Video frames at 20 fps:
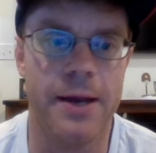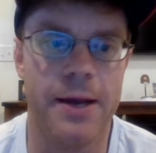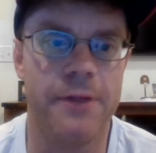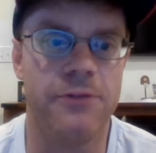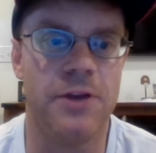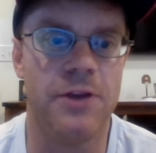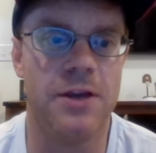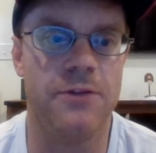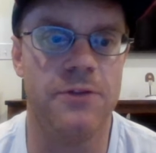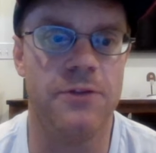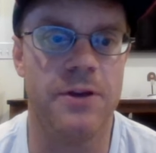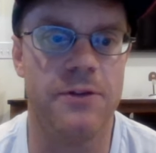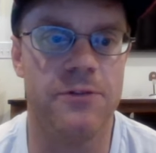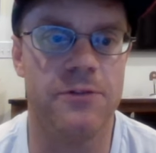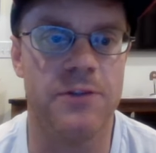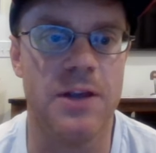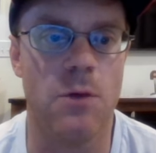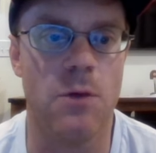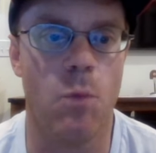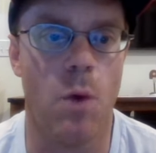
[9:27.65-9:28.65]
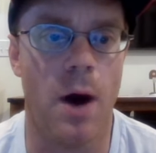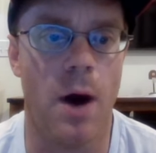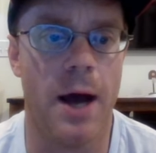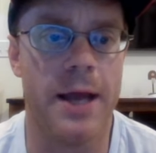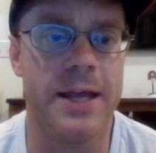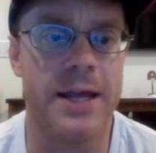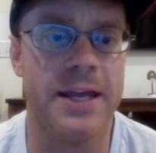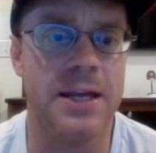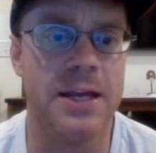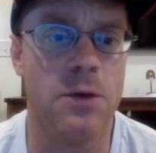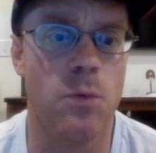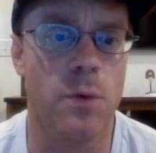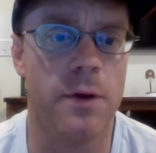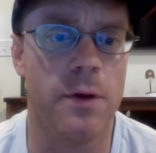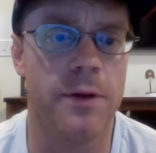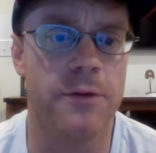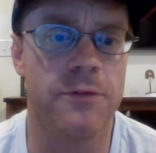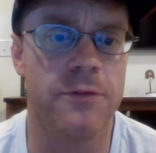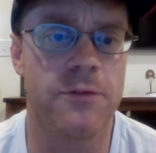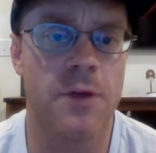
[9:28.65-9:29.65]
and it's easy to see why he
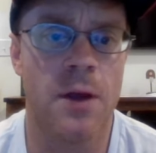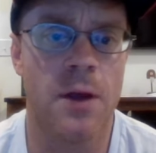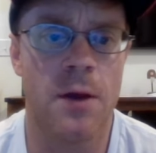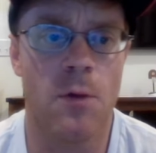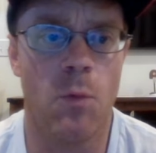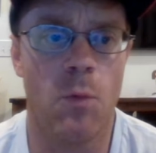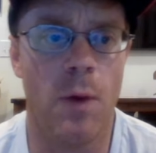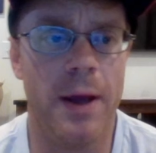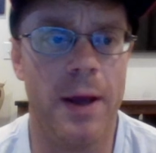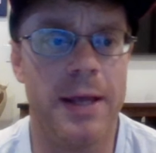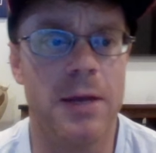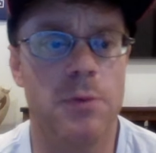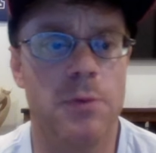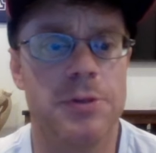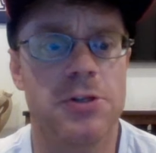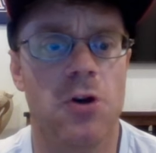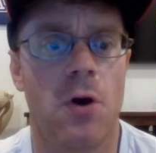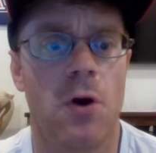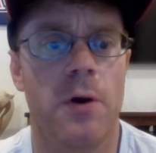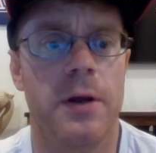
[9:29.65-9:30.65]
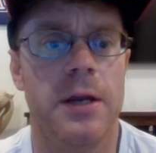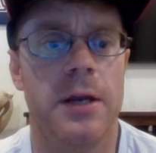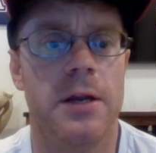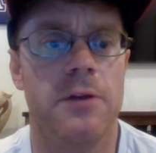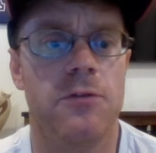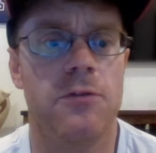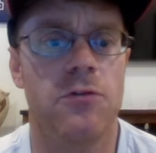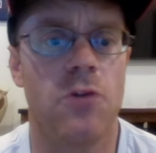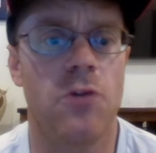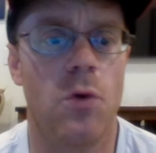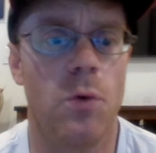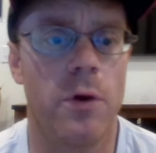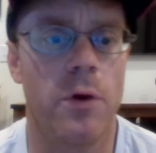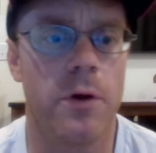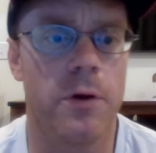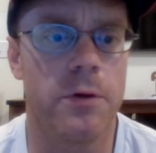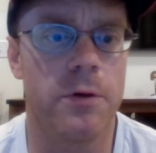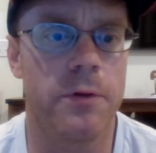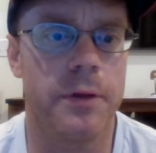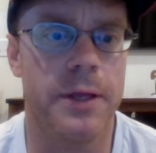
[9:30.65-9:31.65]
was targeted so
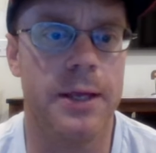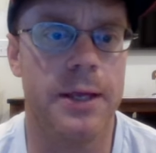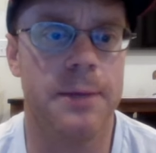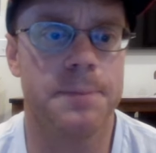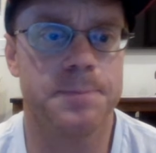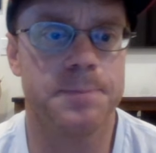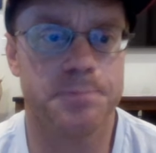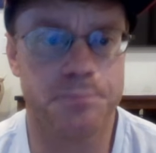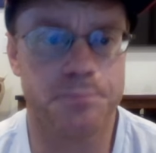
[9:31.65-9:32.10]
early